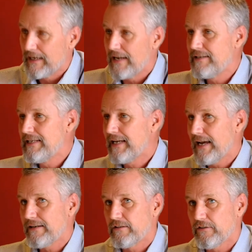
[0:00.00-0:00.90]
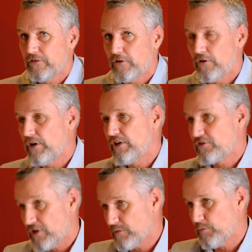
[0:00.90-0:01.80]
and decant it, so his
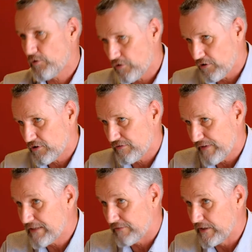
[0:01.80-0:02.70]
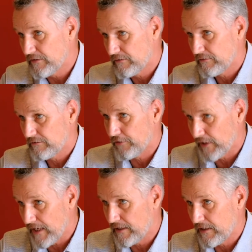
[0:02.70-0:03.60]
transport costs effectively for
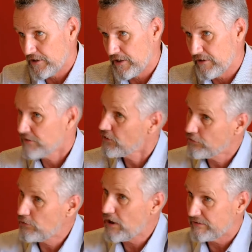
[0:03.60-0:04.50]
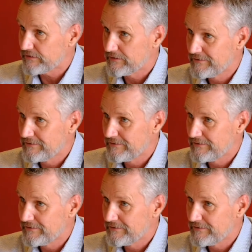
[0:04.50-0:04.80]
the guy in Nigeria has gone to half.